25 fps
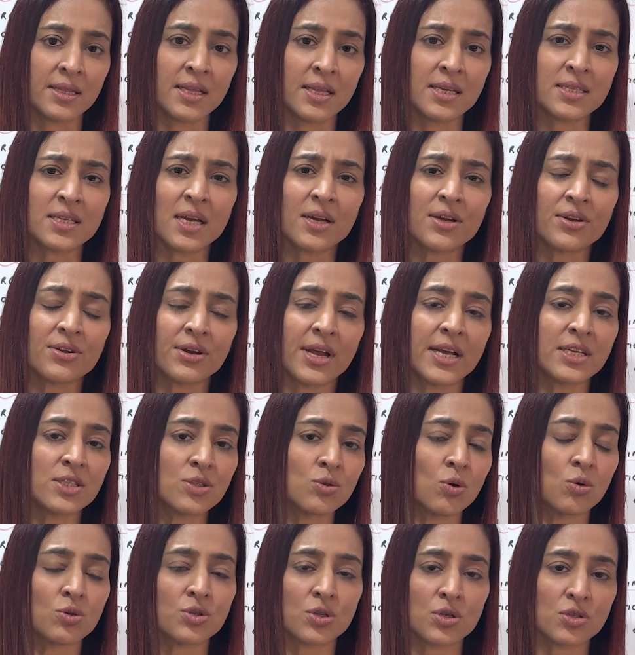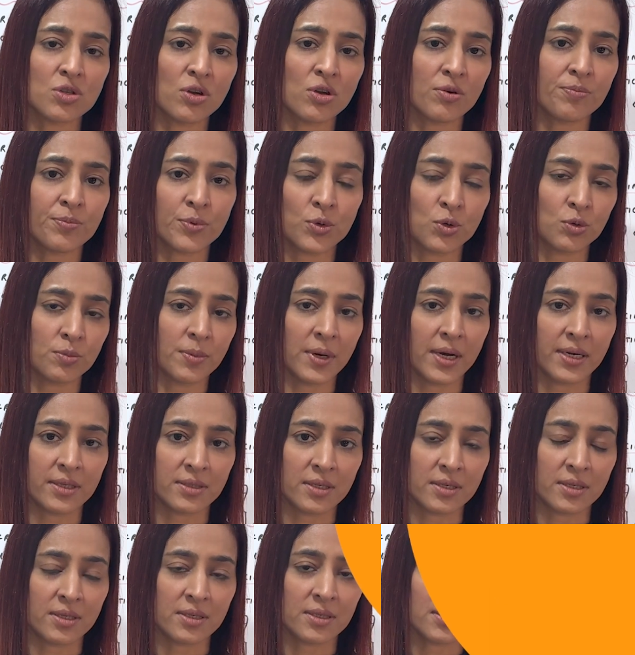These are great sources of
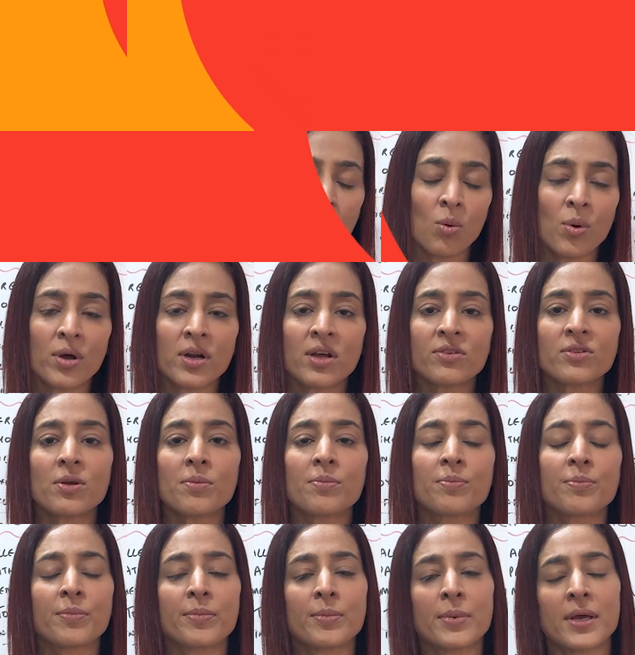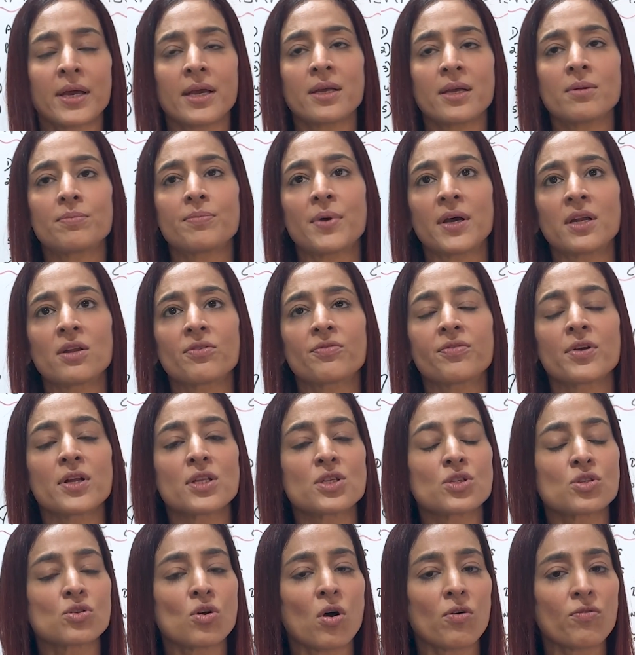probiotics. Now one of the main
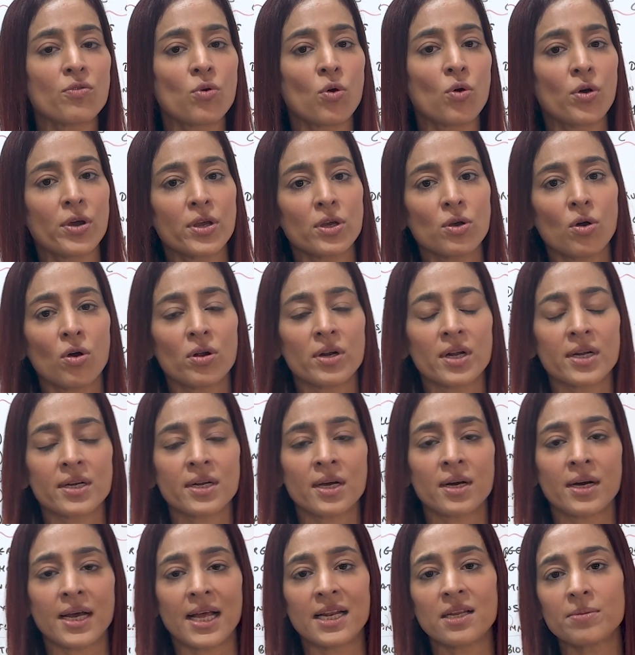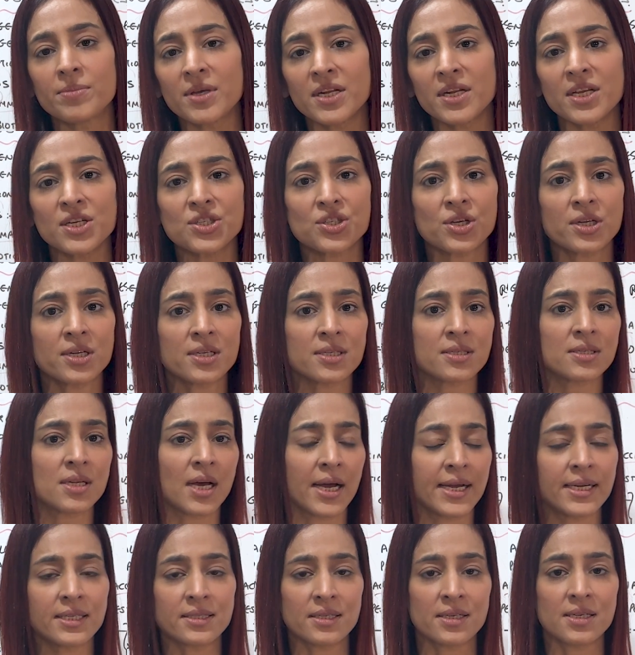benefits of going on an eliminationist
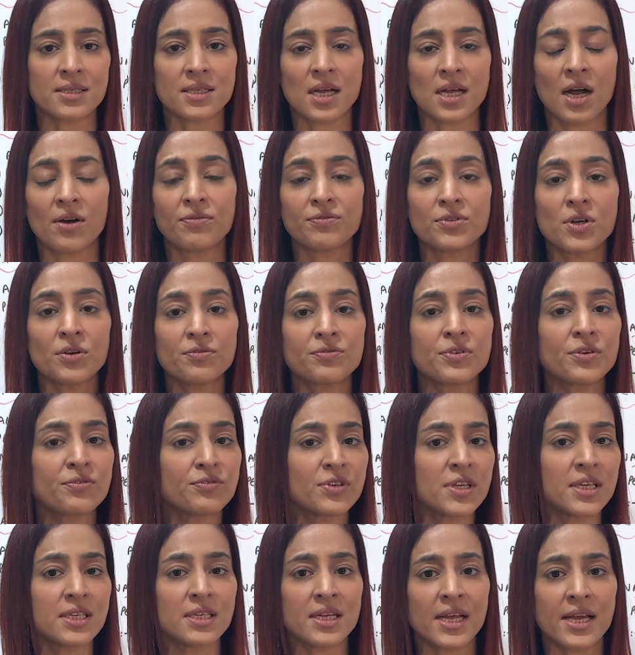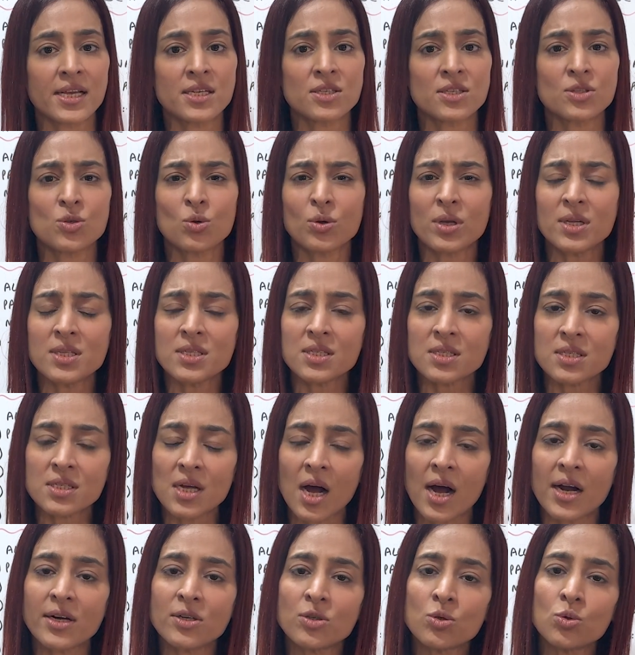diet is after 15 days you can
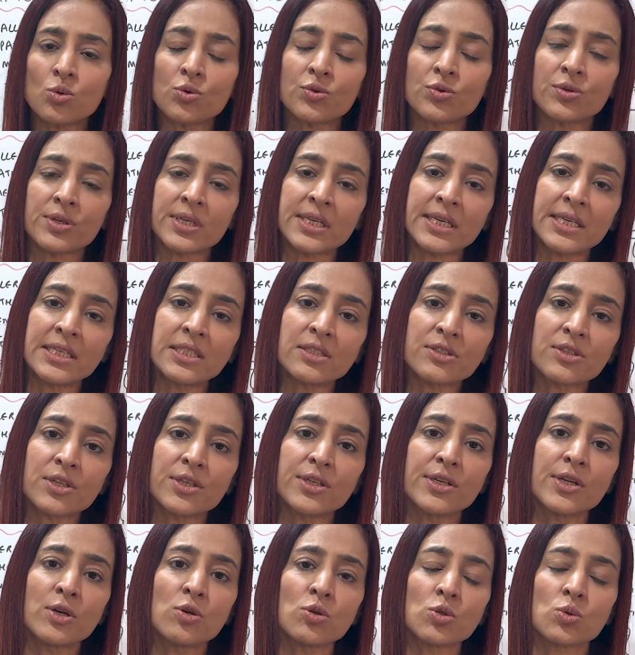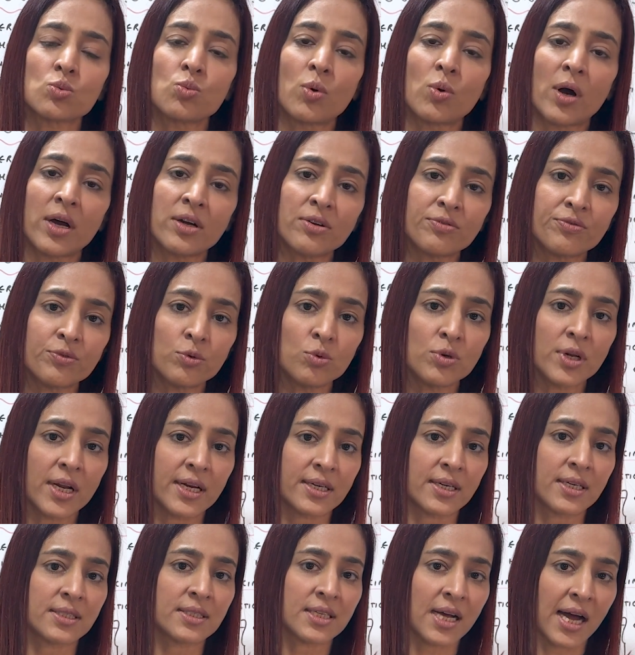start to reintroduce one food
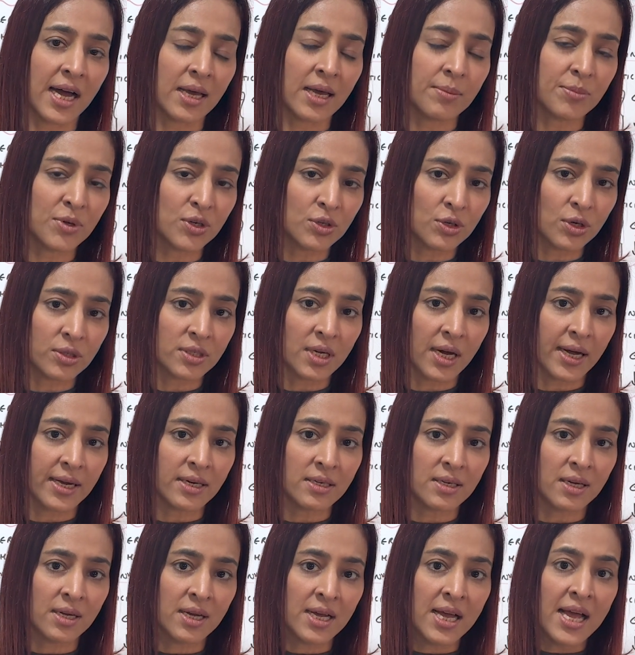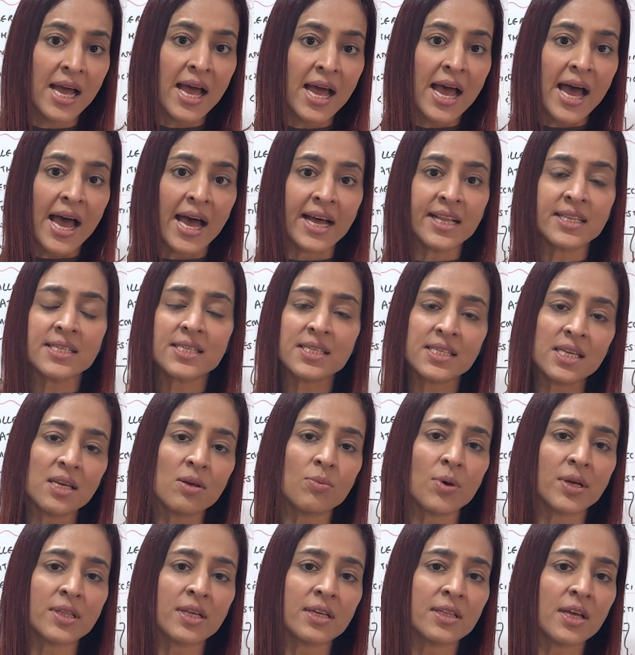at a time in your diet and see
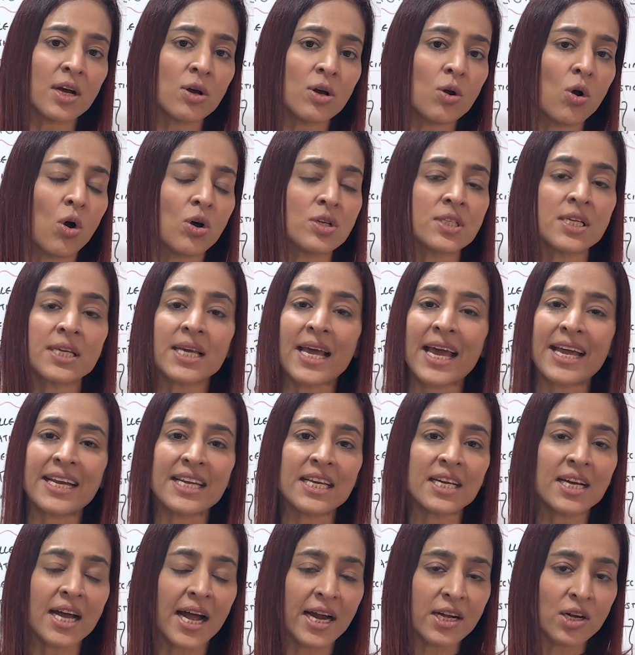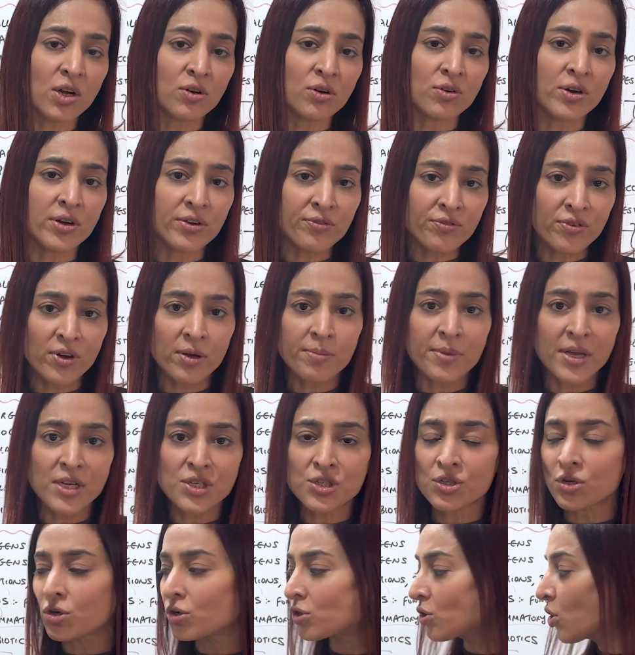whether they are causing any kind of
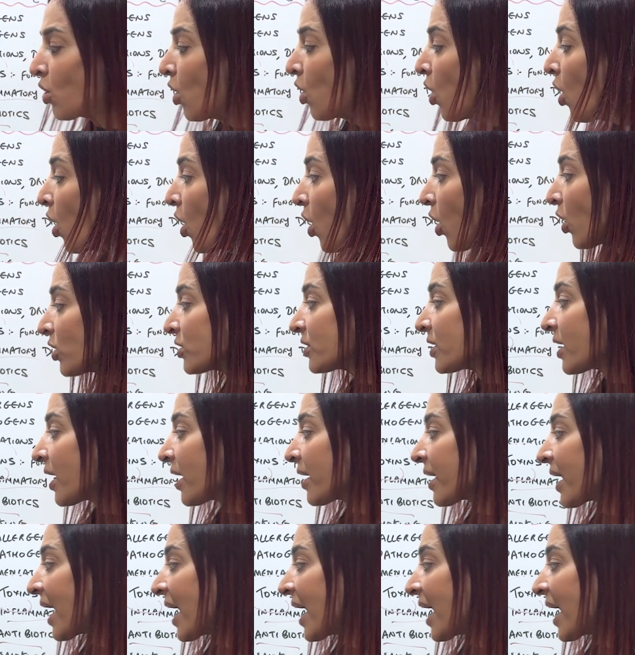inflammation or they are